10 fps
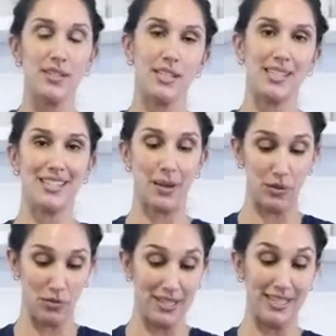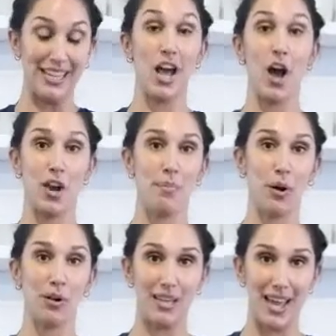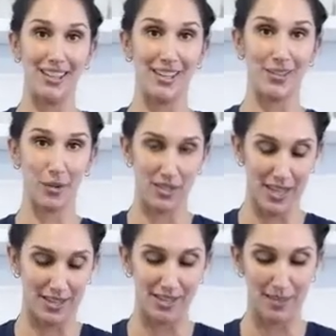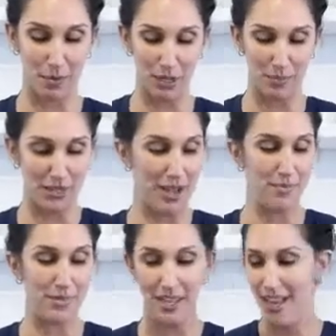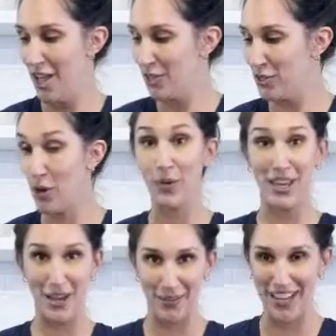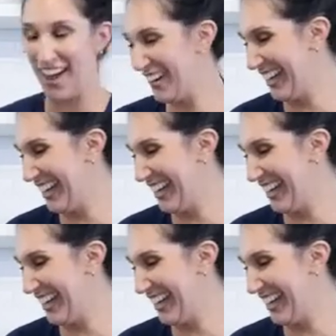it's because I was recently on a boat yelling those things multiple times. So here we go.